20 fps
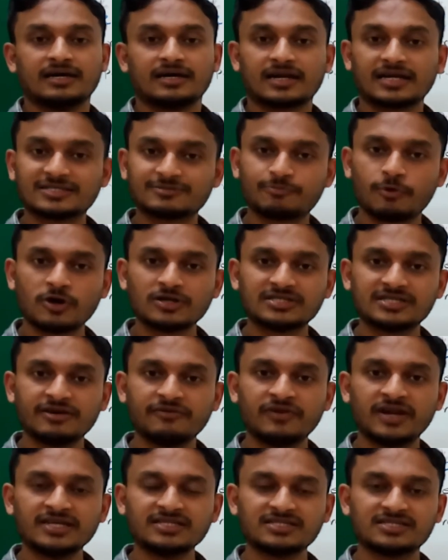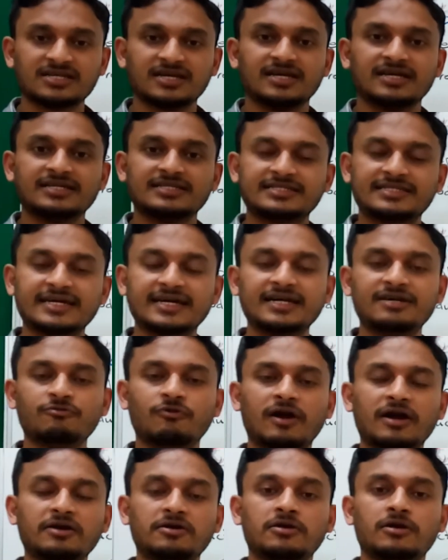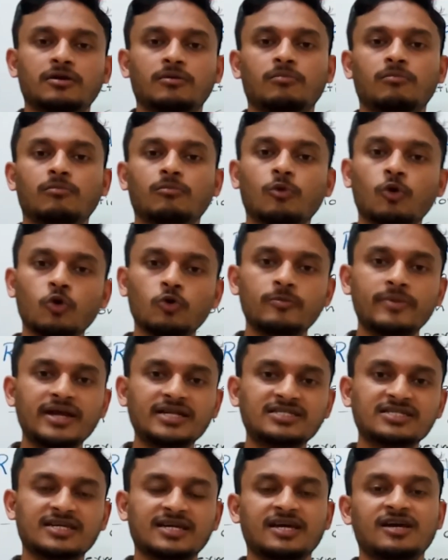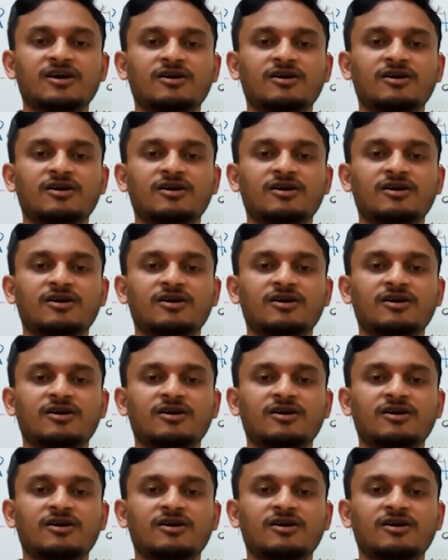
responsiveness. Third one, movement.